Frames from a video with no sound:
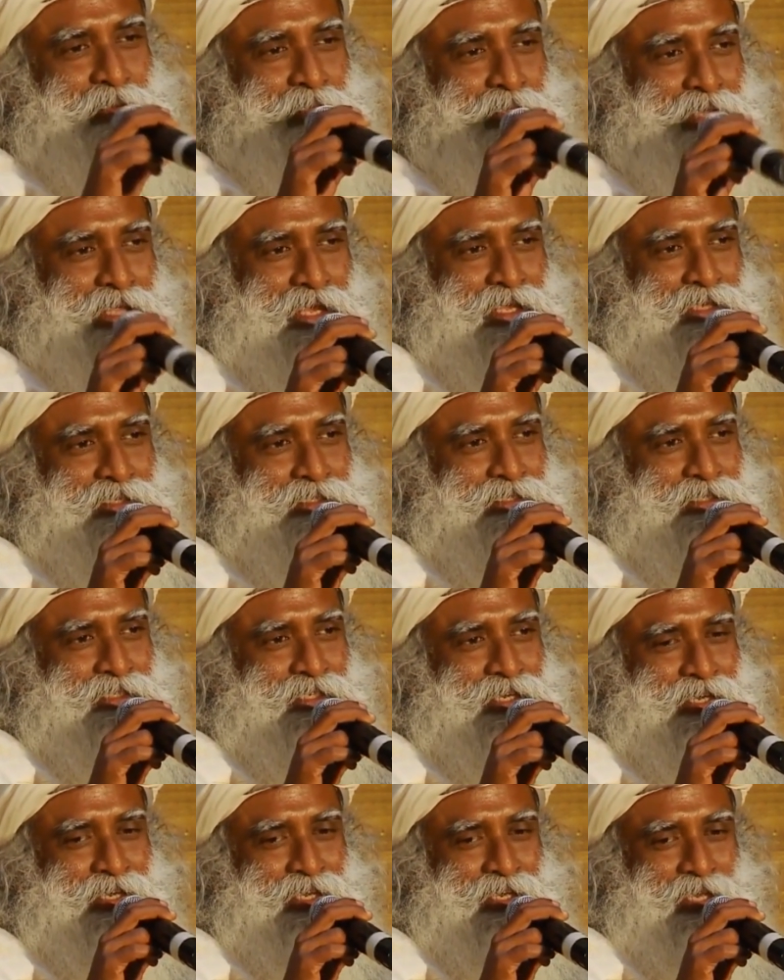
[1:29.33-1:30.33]
all that,
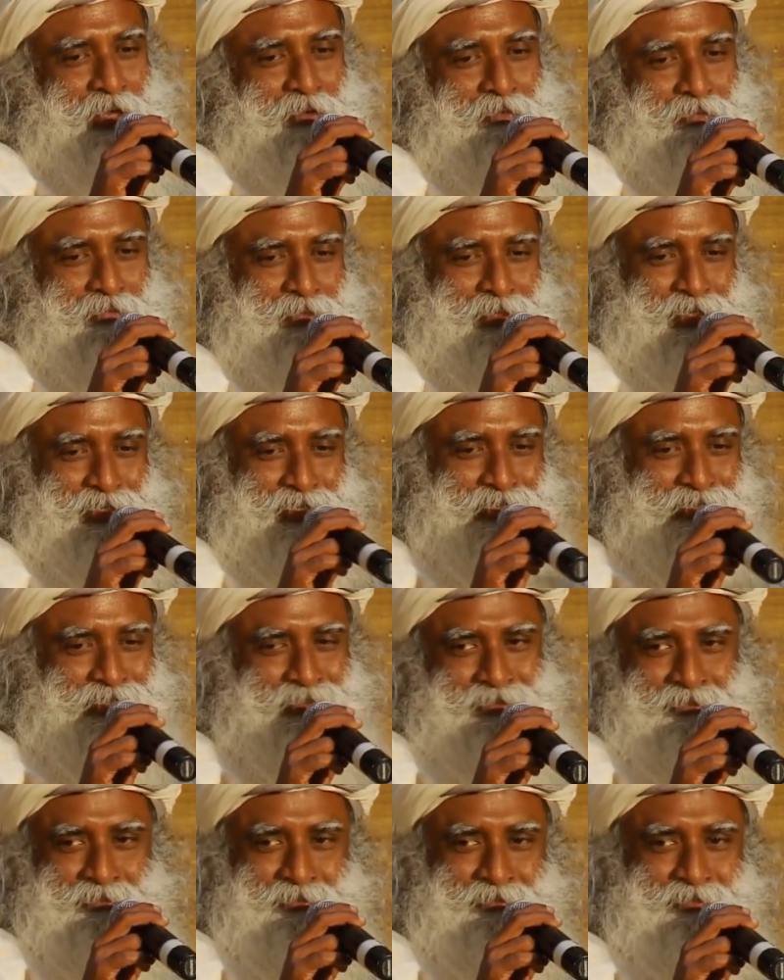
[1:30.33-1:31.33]
I have…
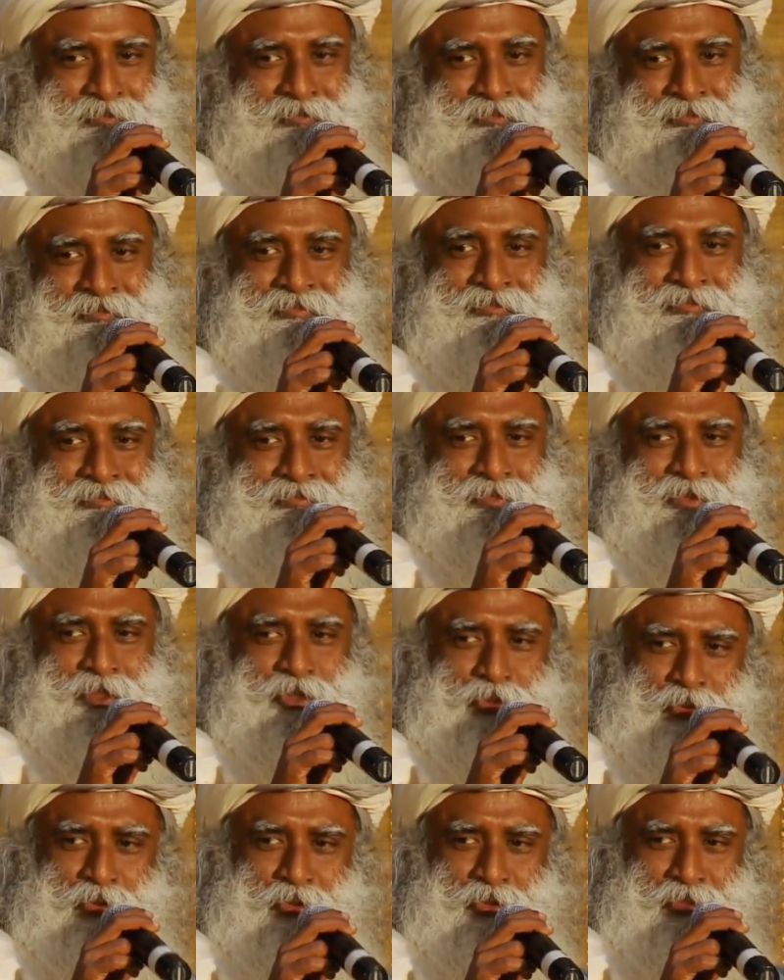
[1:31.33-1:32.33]

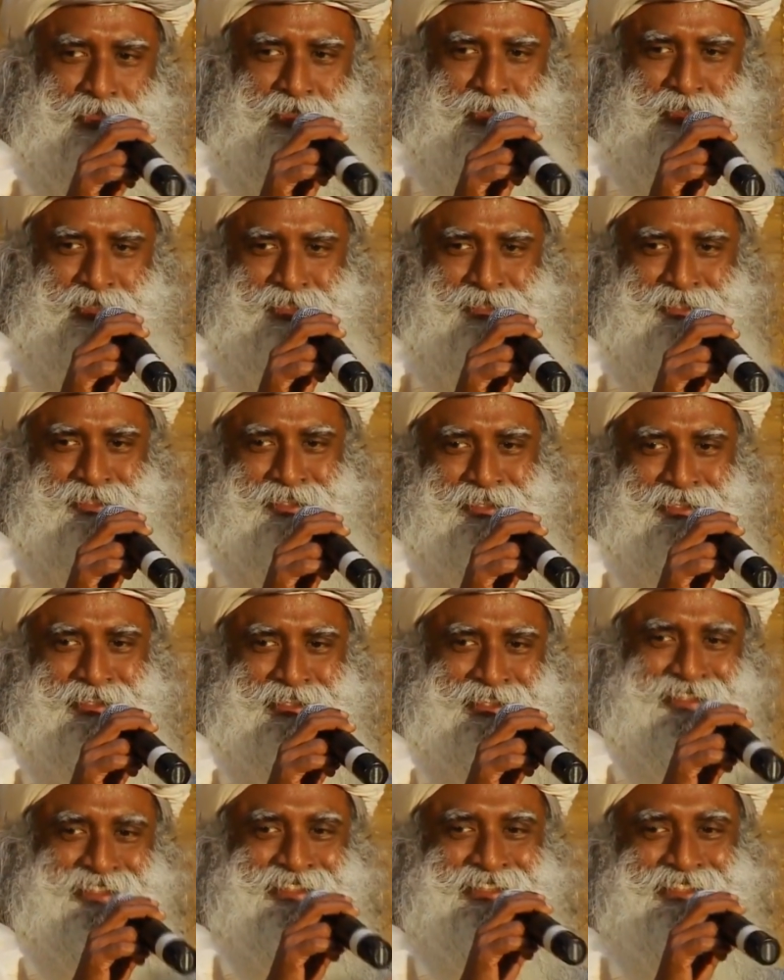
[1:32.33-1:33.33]
the choice is
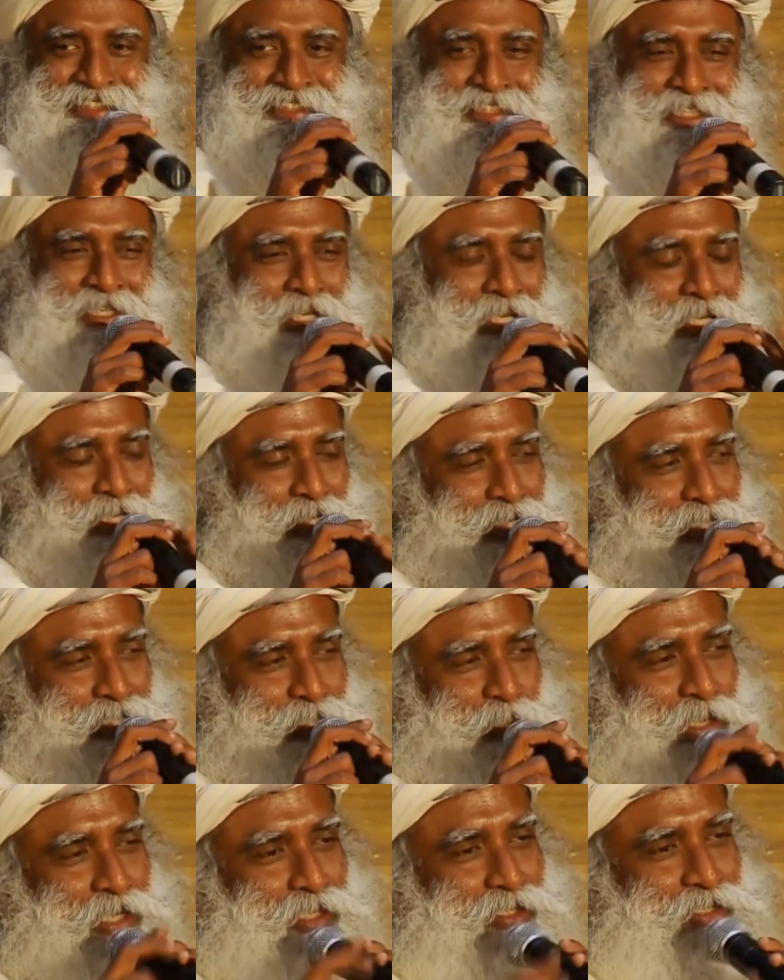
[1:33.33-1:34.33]

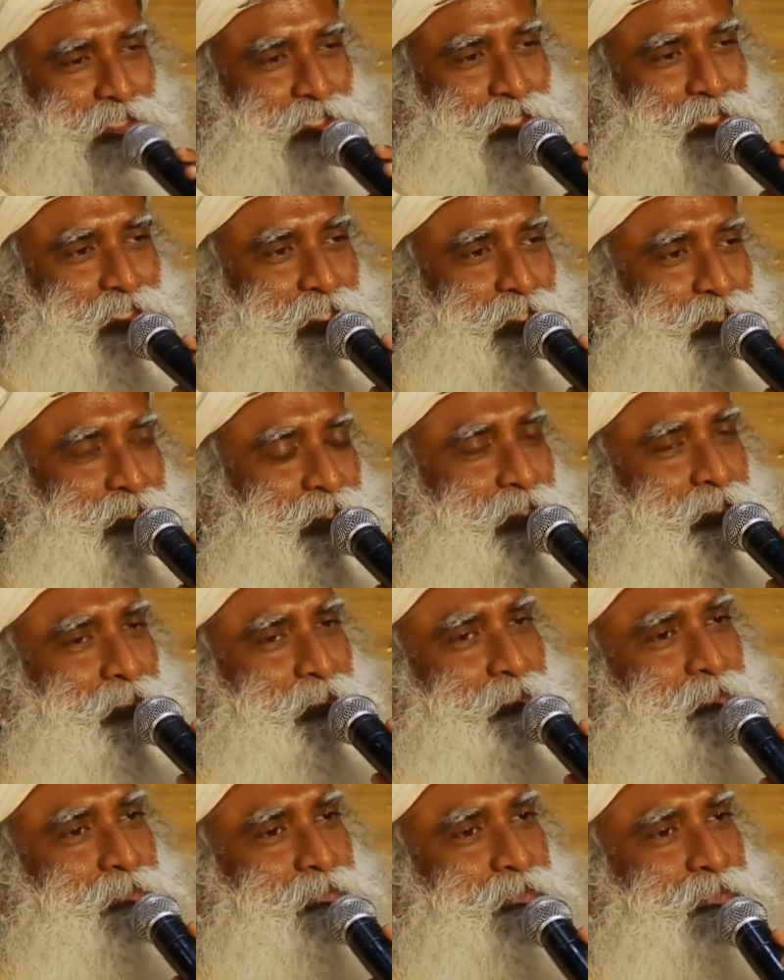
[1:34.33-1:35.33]
gets quite restricted.
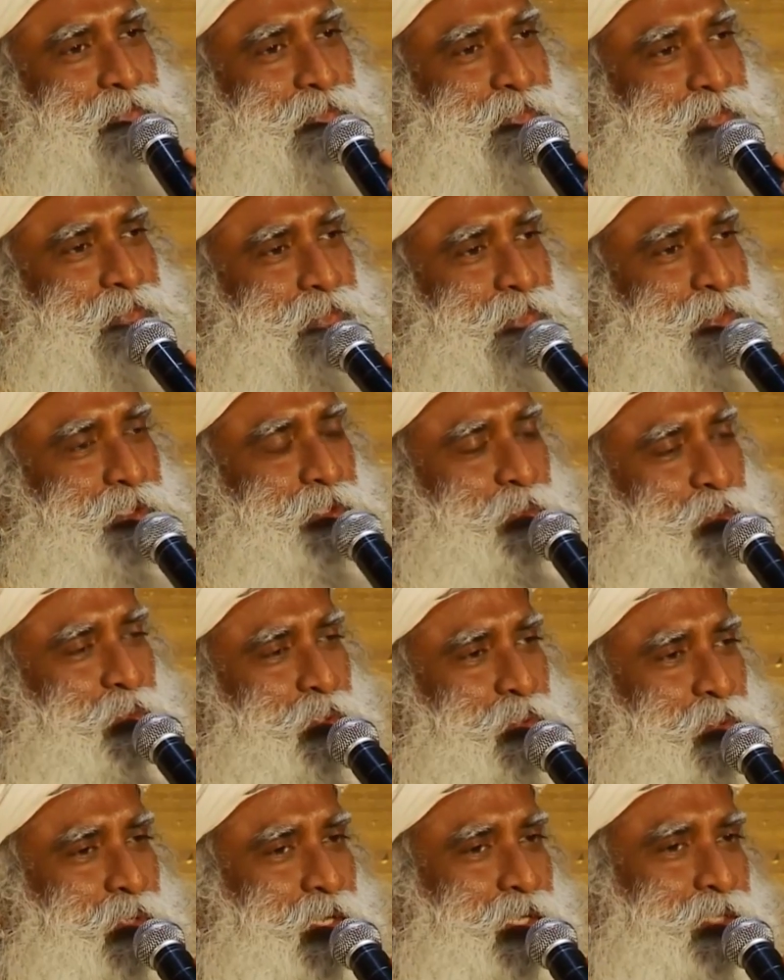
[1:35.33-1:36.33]
So
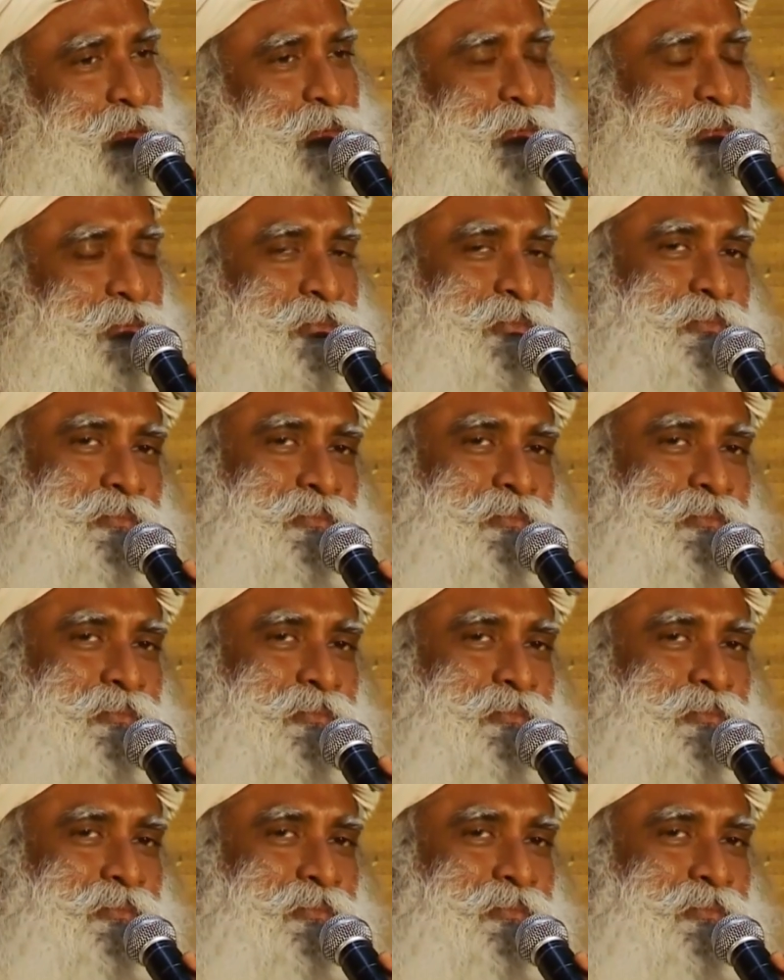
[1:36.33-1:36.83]
what do?